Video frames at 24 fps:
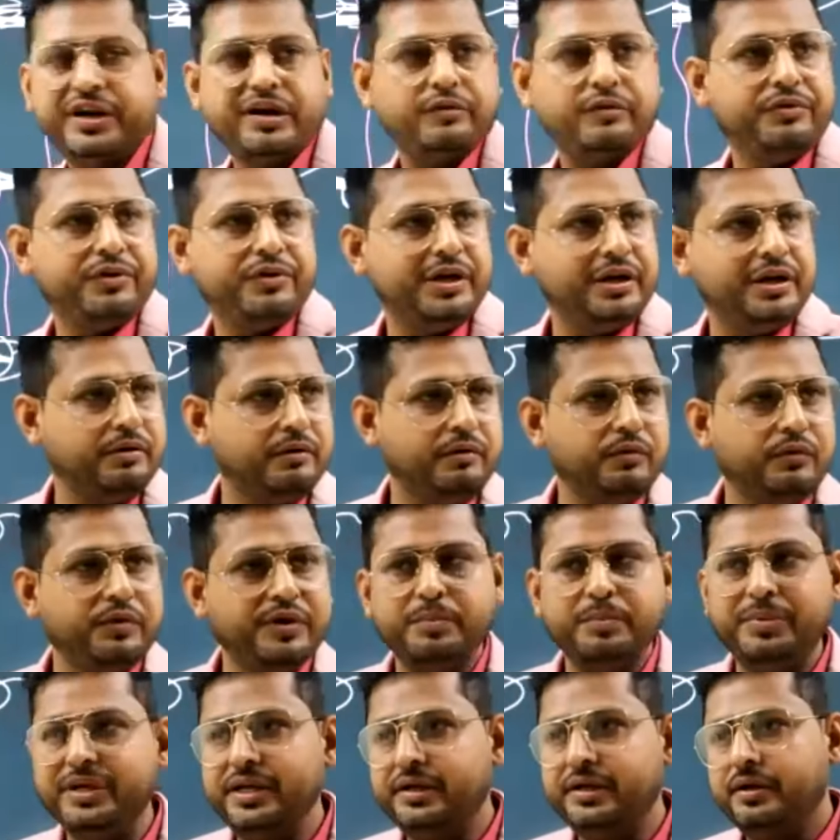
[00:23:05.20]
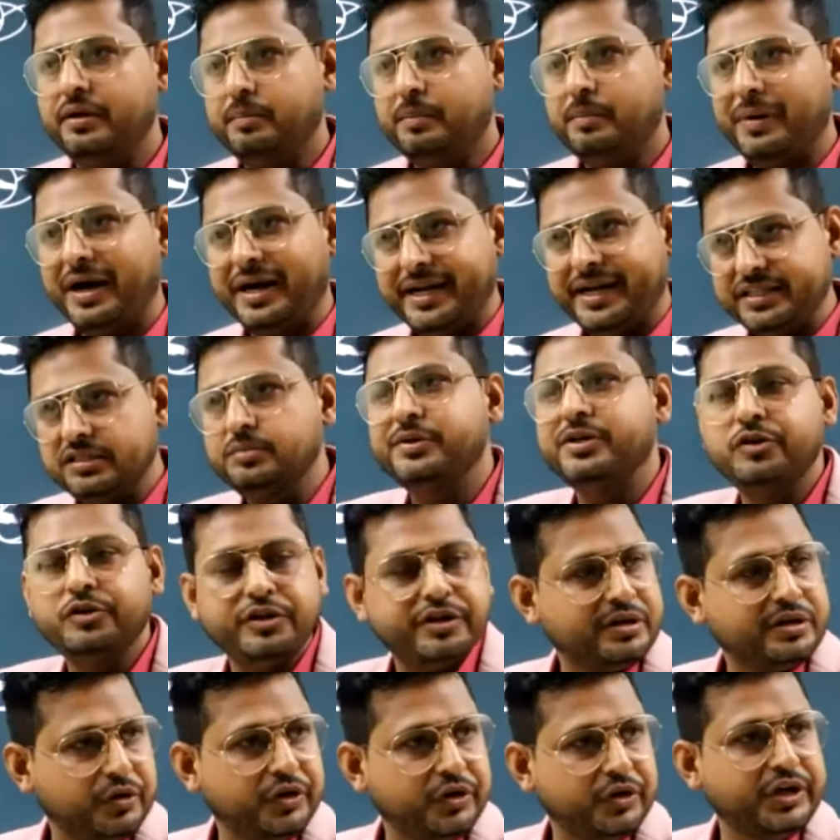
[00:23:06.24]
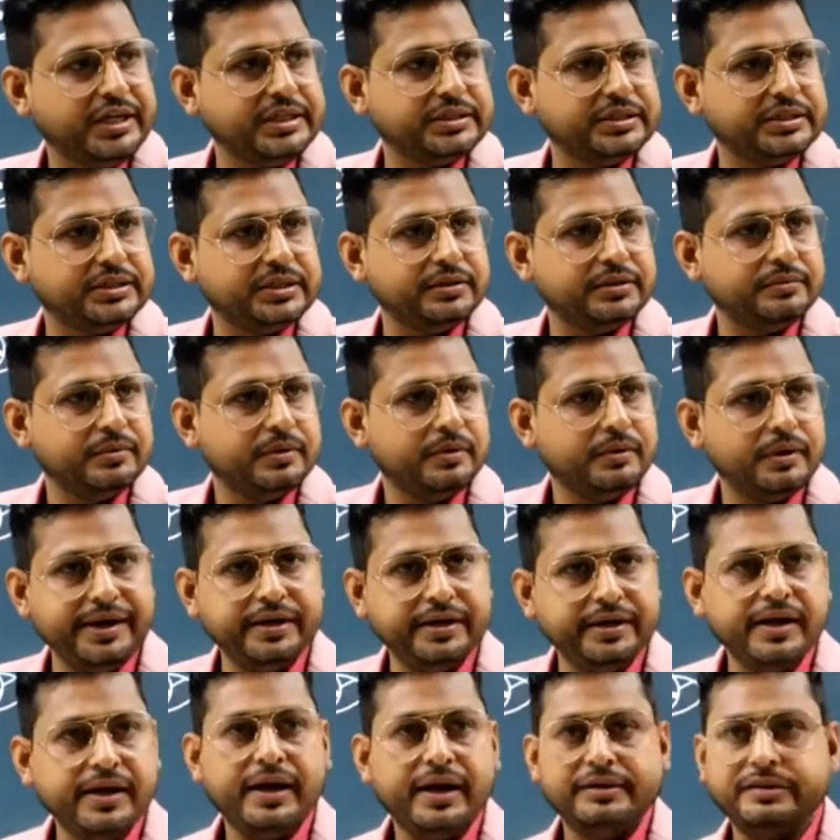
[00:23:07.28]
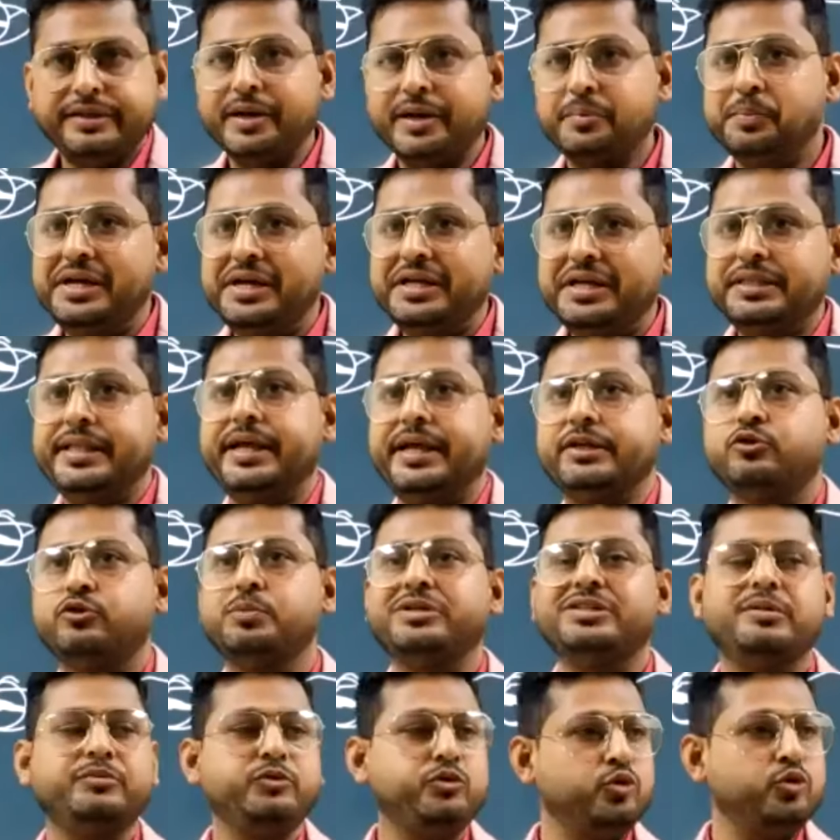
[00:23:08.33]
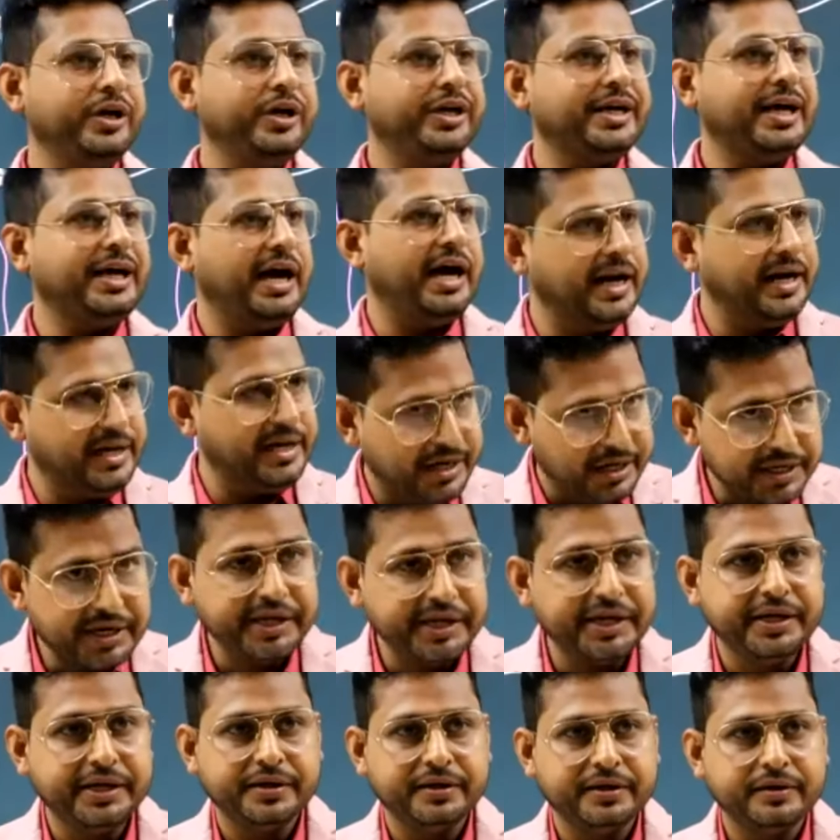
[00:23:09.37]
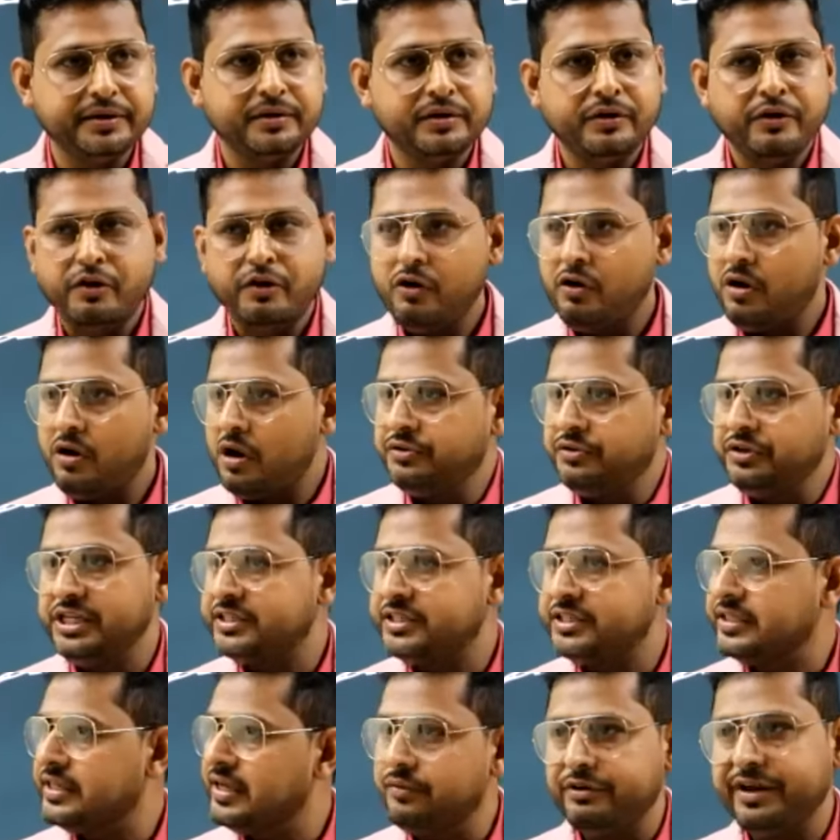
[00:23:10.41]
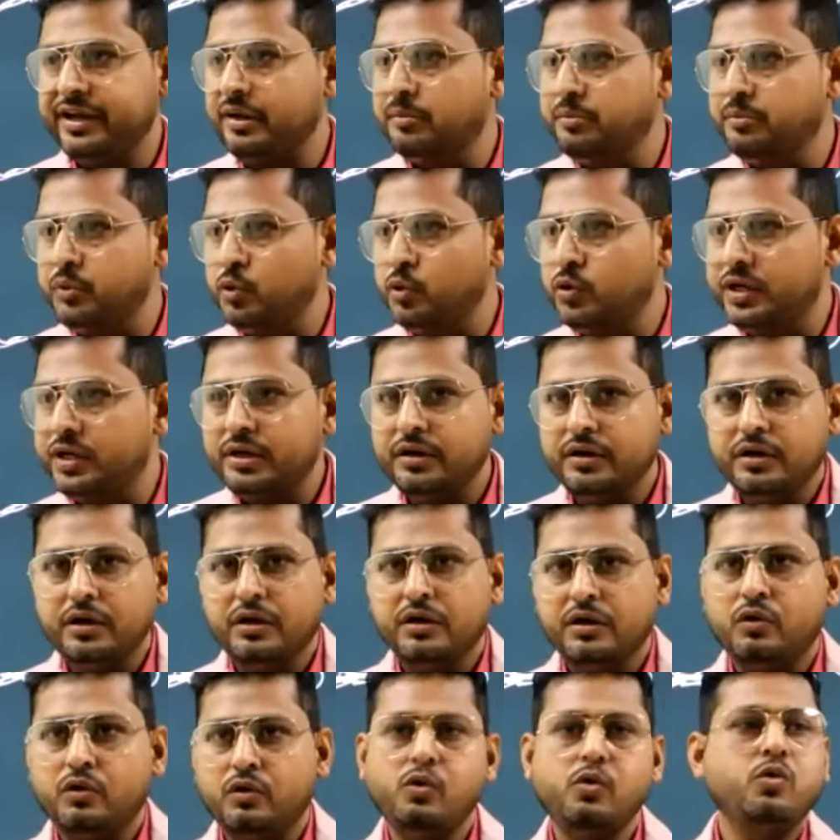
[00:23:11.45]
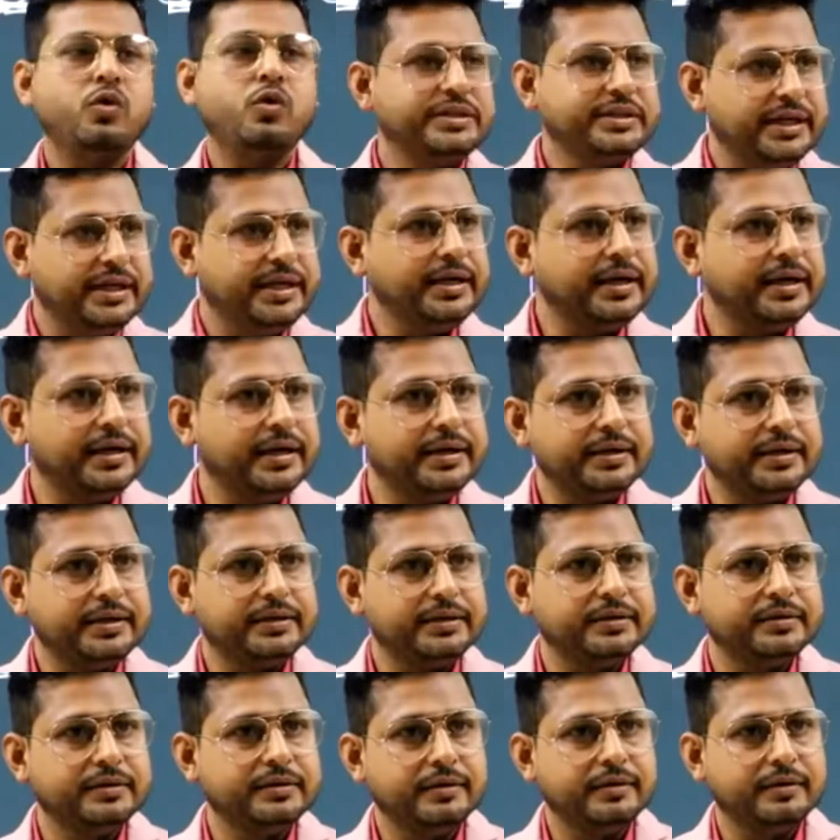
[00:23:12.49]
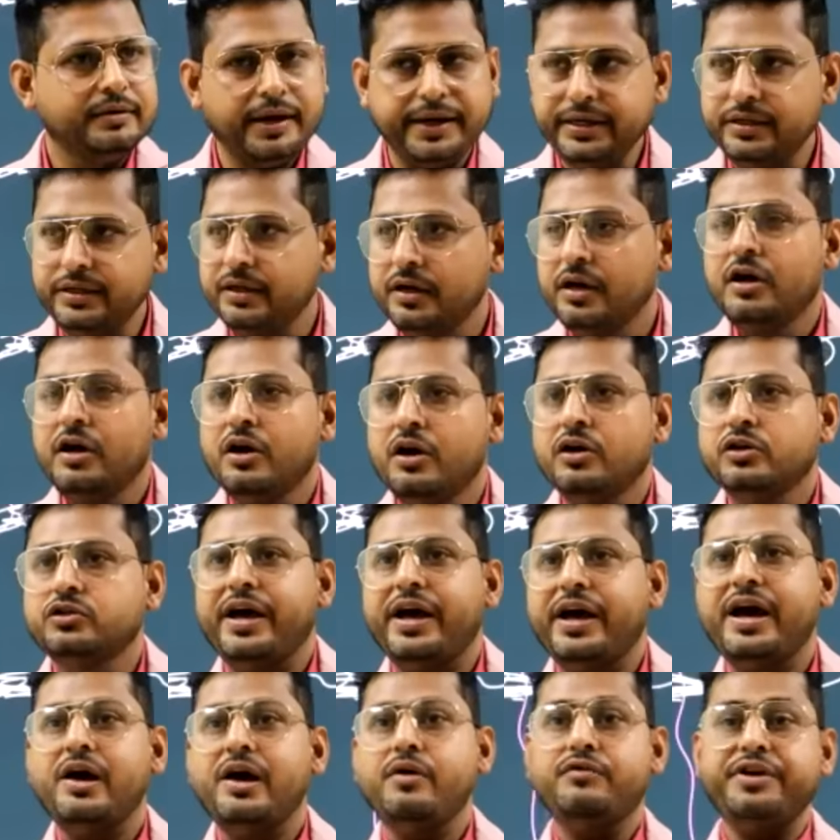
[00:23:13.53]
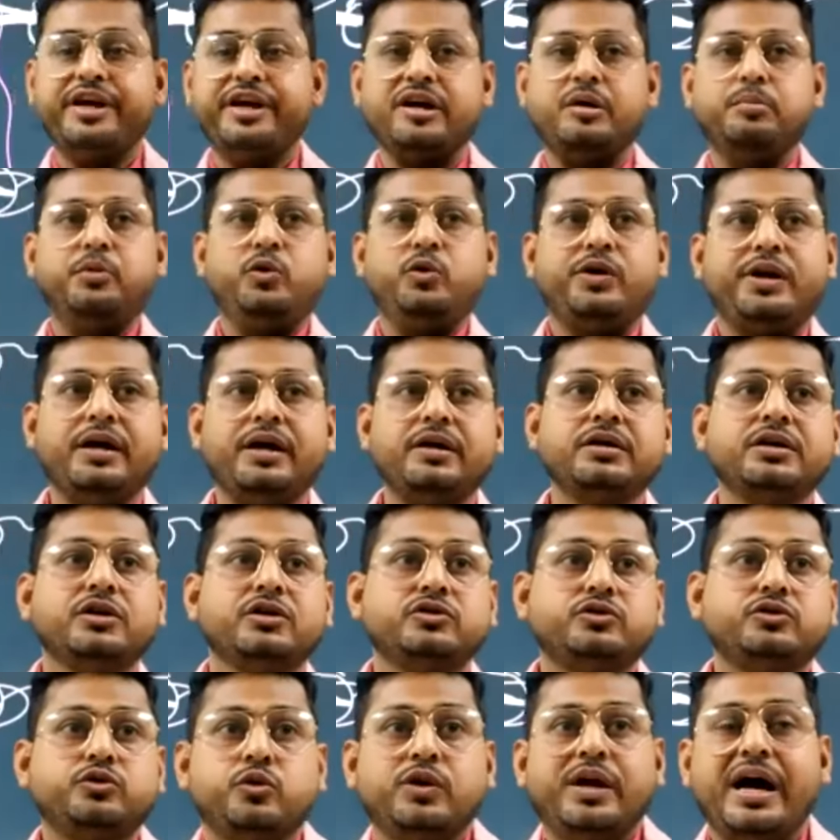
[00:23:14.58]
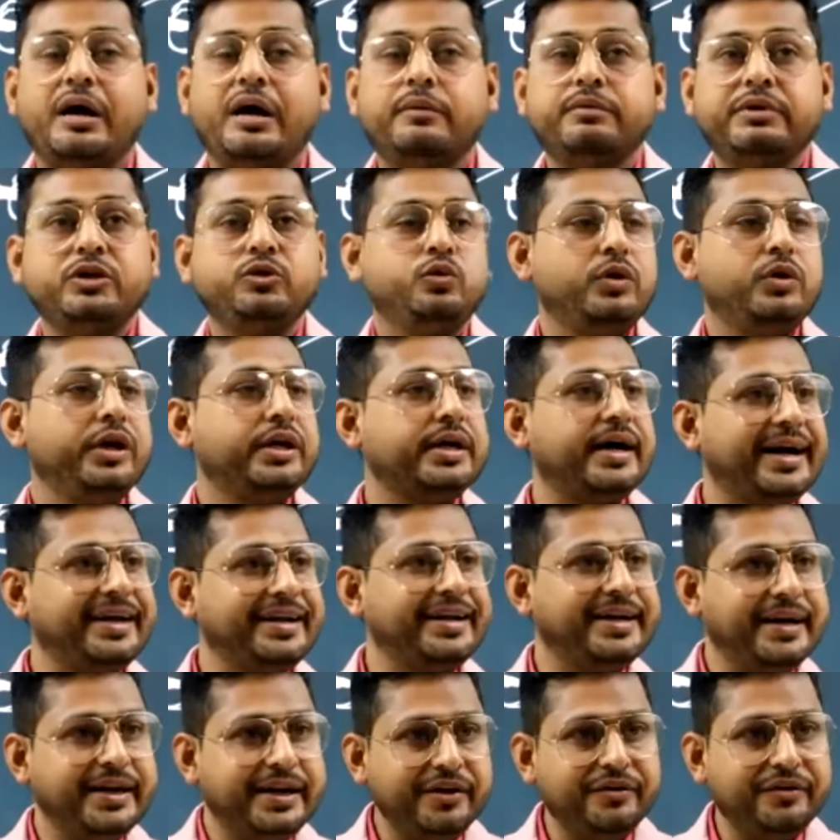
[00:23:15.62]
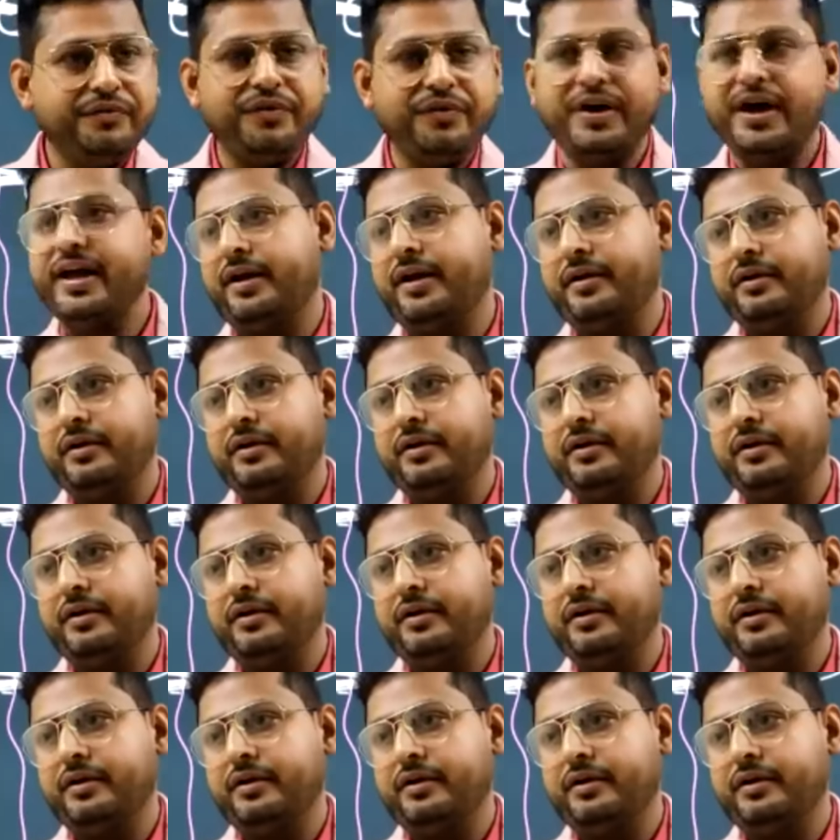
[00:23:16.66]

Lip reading: will be participating in the communication, right? That means there should be some unique identity of each and every computer over the internet, right? So, every computer should have a unique identifier